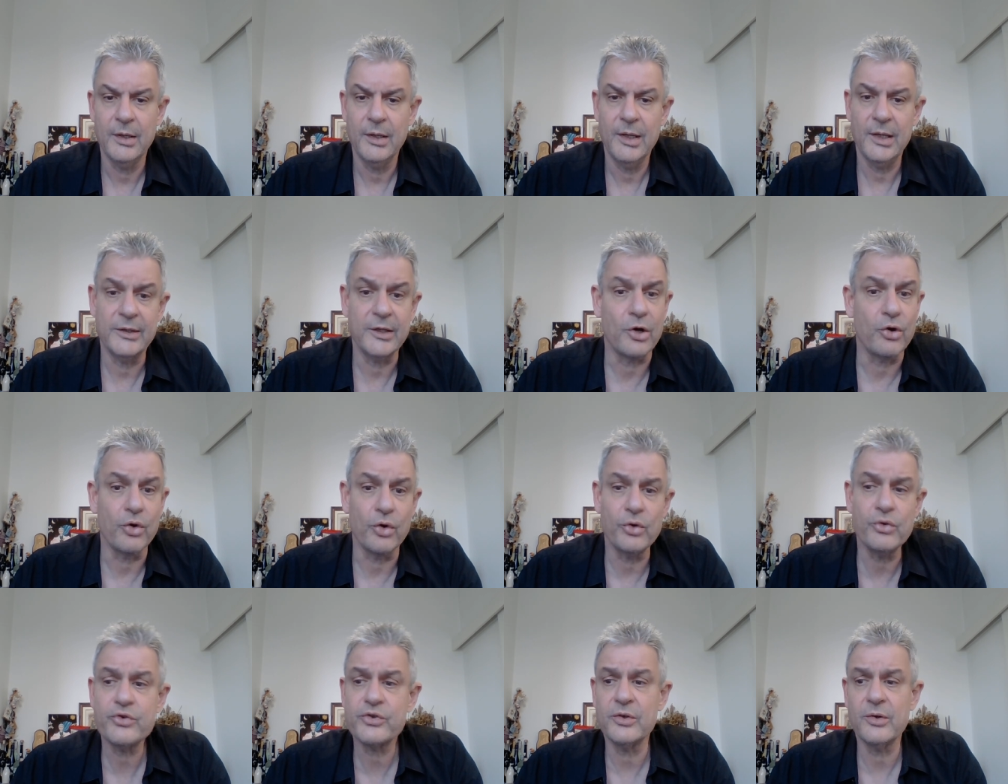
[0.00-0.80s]
And the
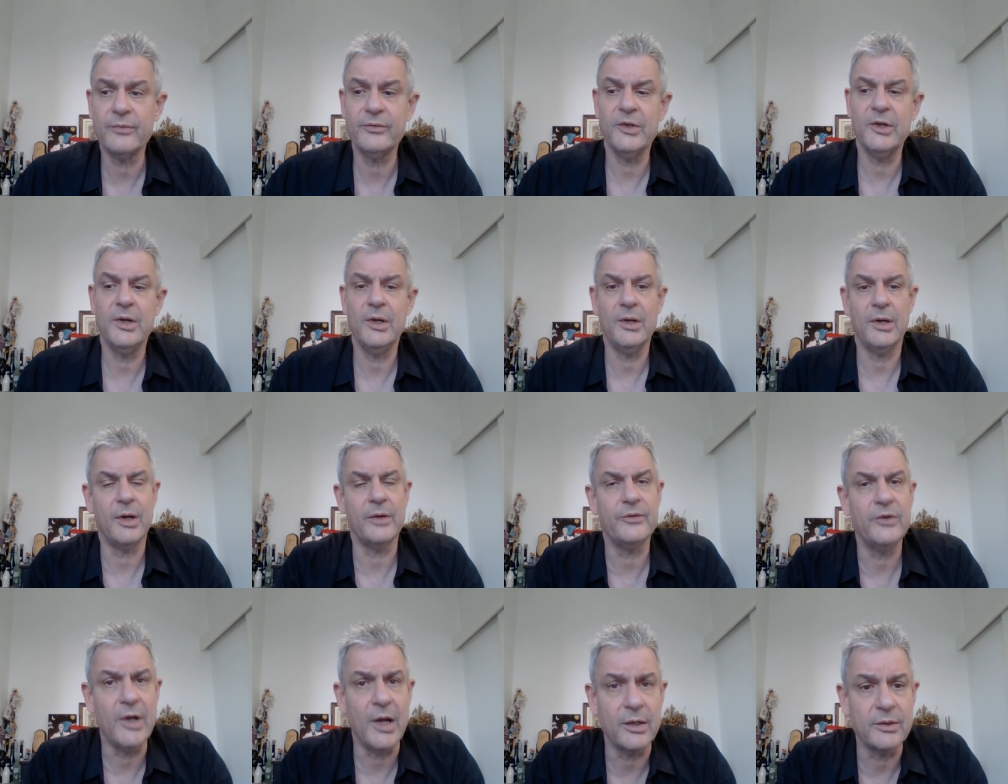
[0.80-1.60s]
conclusion of
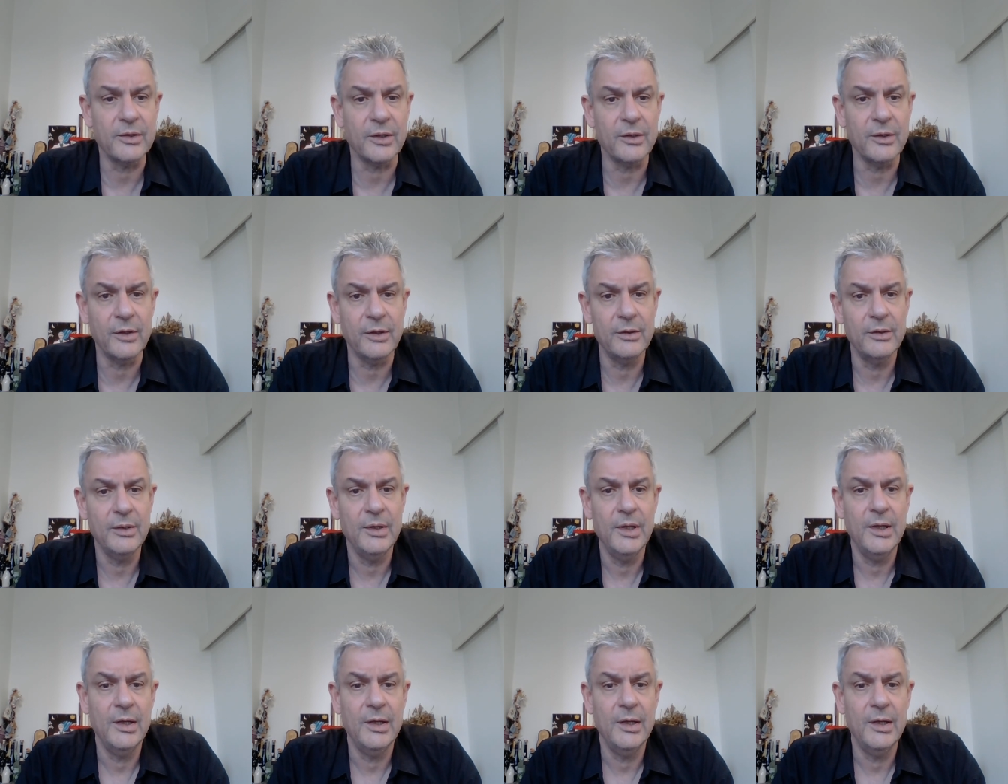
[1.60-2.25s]
the article,